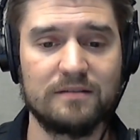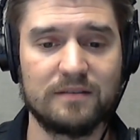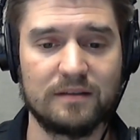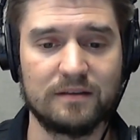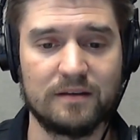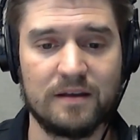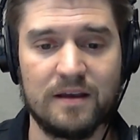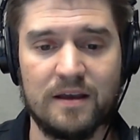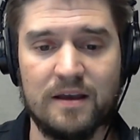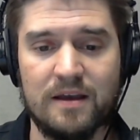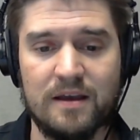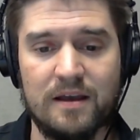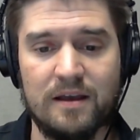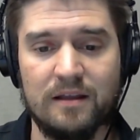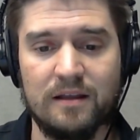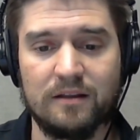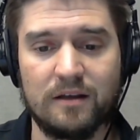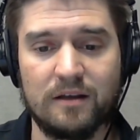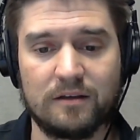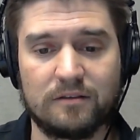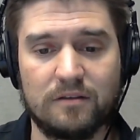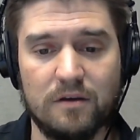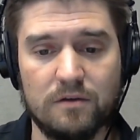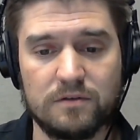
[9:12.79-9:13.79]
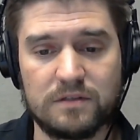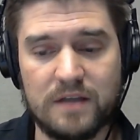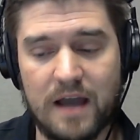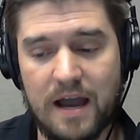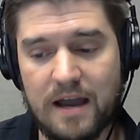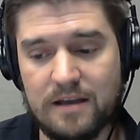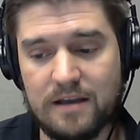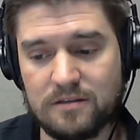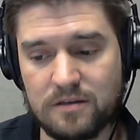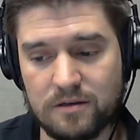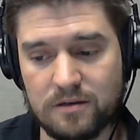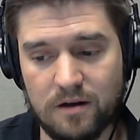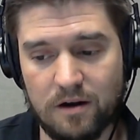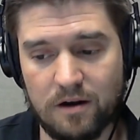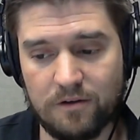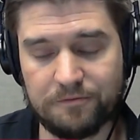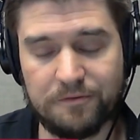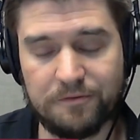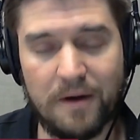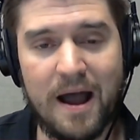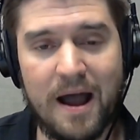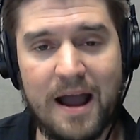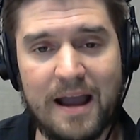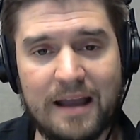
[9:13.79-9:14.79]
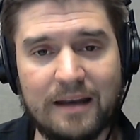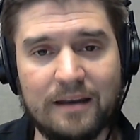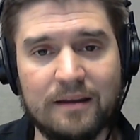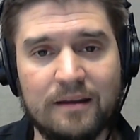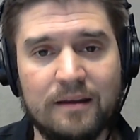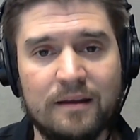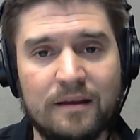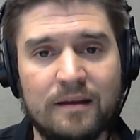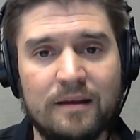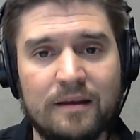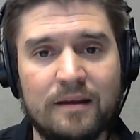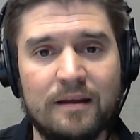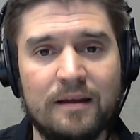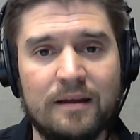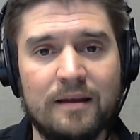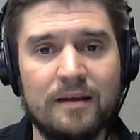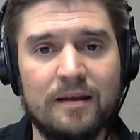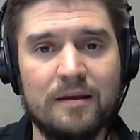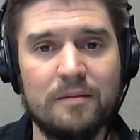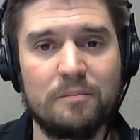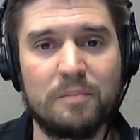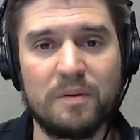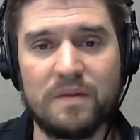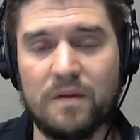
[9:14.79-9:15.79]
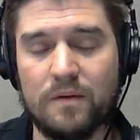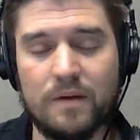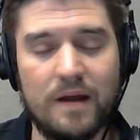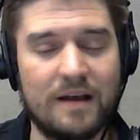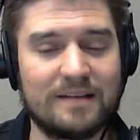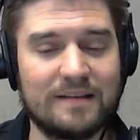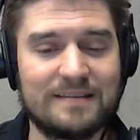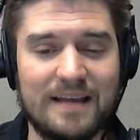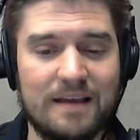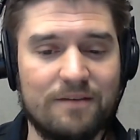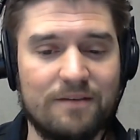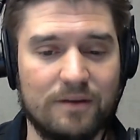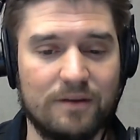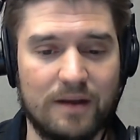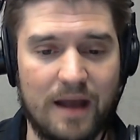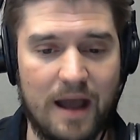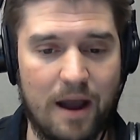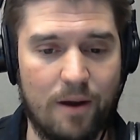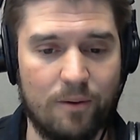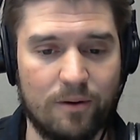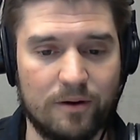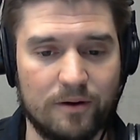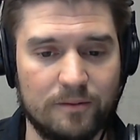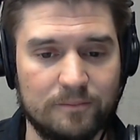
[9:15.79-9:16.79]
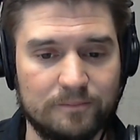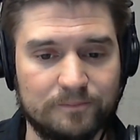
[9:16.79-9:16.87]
And look, those guys are fine, but they're not Xavien Howard.